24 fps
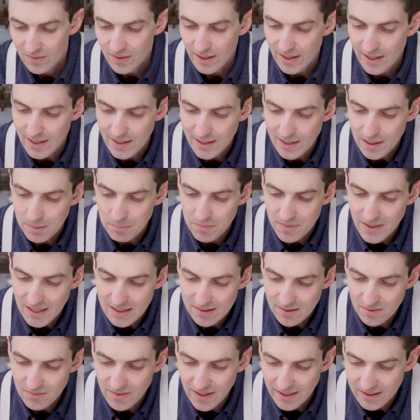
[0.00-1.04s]
the ham,
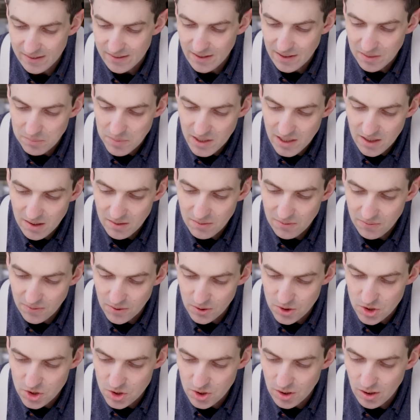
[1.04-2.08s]
that's vexing me for
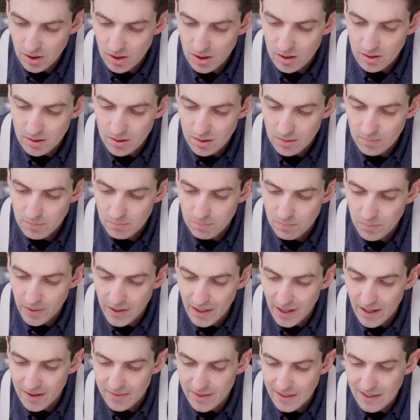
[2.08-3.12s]
sure,
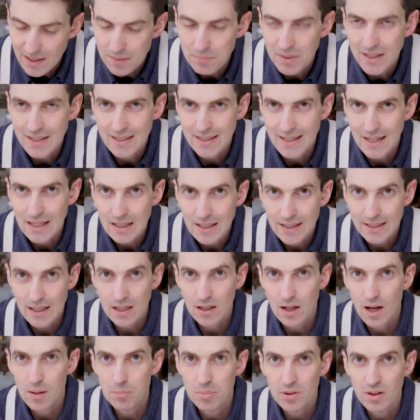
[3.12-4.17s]
but I think I might get like a
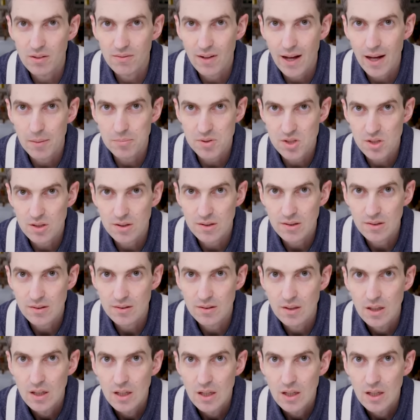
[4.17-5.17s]
couple of options